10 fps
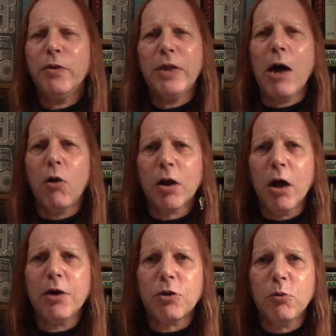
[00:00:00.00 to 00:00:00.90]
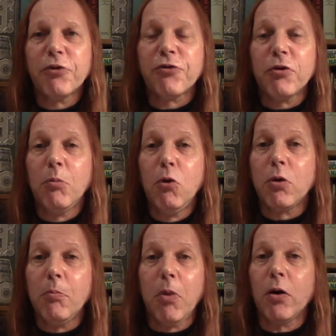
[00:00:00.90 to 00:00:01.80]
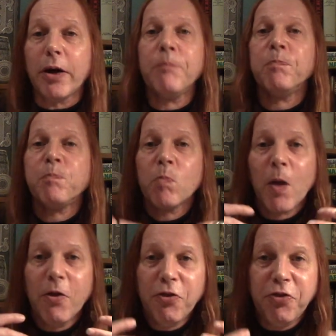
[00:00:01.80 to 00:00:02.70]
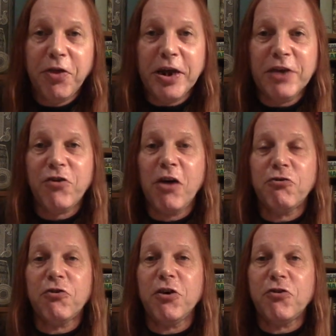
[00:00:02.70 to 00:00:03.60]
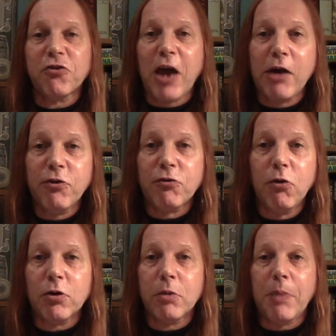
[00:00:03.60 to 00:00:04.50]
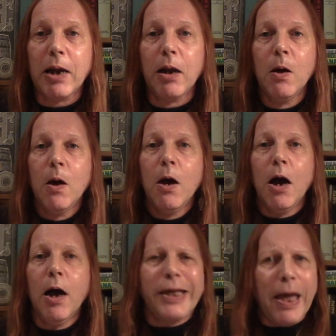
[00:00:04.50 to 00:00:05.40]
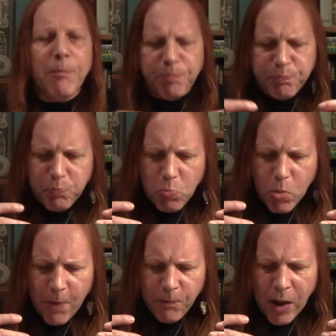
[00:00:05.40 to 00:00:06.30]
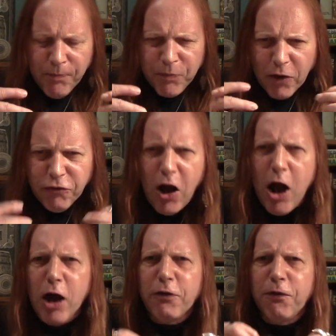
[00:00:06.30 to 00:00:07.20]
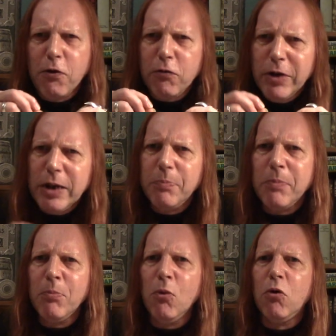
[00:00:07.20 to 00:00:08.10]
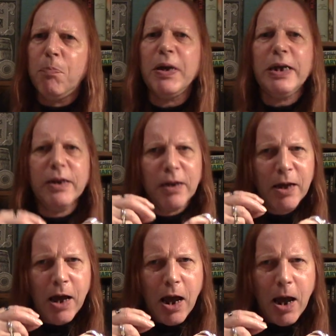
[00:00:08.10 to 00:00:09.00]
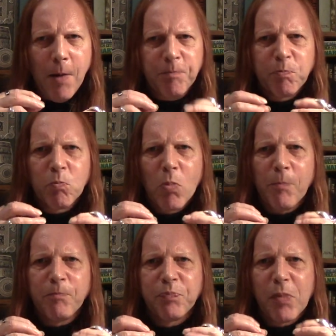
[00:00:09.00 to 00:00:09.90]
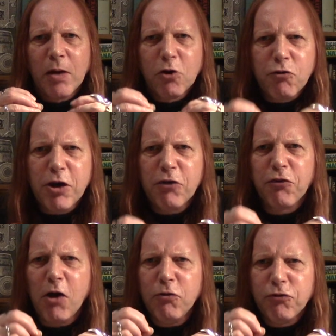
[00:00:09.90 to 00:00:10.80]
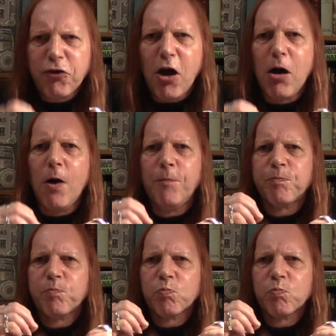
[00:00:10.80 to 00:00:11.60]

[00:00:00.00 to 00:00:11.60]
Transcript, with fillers: Now, unlike the Wilson and Morgan bottling, the intensity just carries through onto the palate. Uh, again, dark fruit, a little bit more peat, um, creosote, tar,